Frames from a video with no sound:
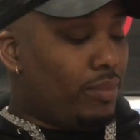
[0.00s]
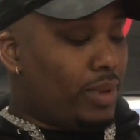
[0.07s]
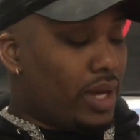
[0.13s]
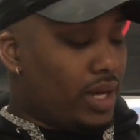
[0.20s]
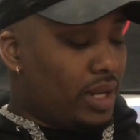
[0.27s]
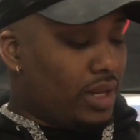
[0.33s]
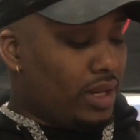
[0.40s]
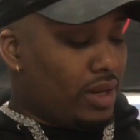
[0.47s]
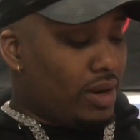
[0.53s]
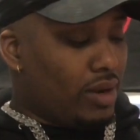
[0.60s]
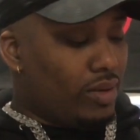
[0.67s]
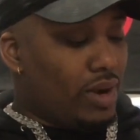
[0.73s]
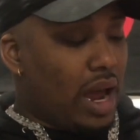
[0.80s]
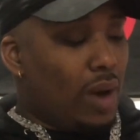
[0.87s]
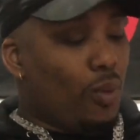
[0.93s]
But
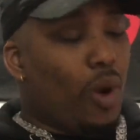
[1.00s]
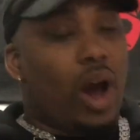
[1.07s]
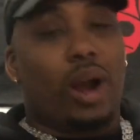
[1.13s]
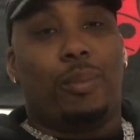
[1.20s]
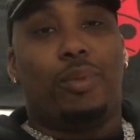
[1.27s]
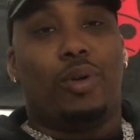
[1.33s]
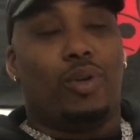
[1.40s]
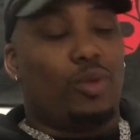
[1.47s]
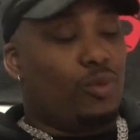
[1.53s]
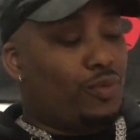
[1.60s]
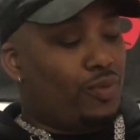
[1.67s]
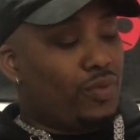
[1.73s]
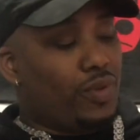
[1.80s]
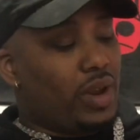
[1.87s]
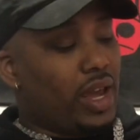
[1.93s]
not waterproof.
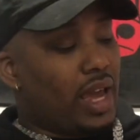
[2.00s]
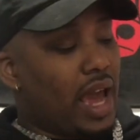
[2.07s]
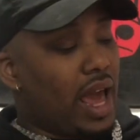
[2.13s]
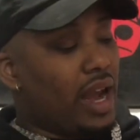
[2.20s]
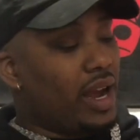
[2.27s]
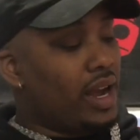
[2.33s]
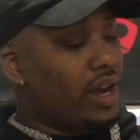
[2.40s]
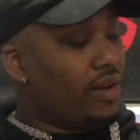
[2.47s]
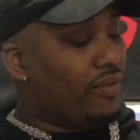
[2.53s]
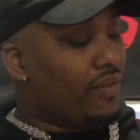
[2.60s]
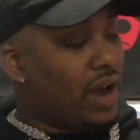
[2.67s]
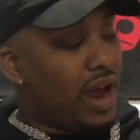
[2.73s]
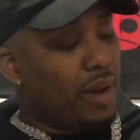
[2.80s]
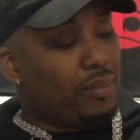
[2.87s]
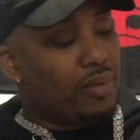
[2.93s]
They got it in the
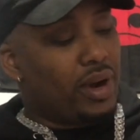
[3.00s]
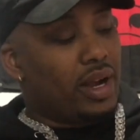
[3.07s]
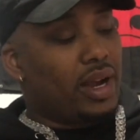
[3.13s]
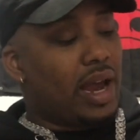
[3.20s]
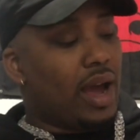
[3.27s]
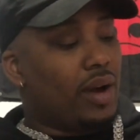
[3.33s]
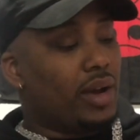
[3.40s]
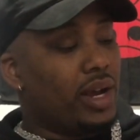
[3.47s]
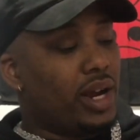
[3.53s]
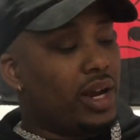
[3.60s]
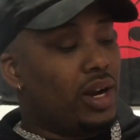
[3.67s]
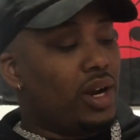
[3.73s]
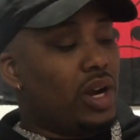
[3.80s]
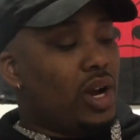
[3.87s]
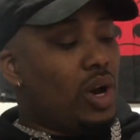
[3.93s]
fine print down
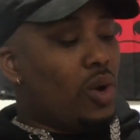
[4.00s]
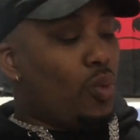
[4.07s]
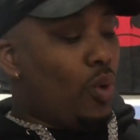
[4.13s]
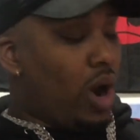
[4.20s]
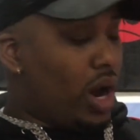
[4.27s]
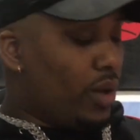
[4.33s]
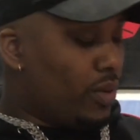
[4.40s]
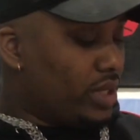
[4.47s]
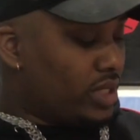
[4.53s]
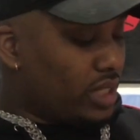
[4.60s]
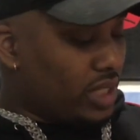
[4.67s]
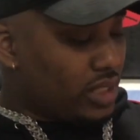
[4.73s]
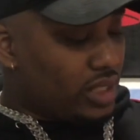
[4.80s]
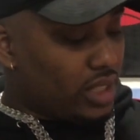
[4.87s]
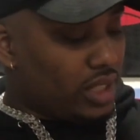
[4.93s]
here. Water
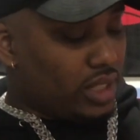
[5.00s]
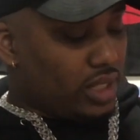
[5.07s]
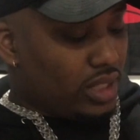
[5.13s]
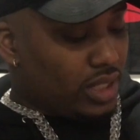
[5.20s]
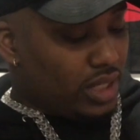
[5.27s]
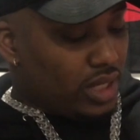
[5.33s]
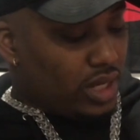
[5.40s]
resistant.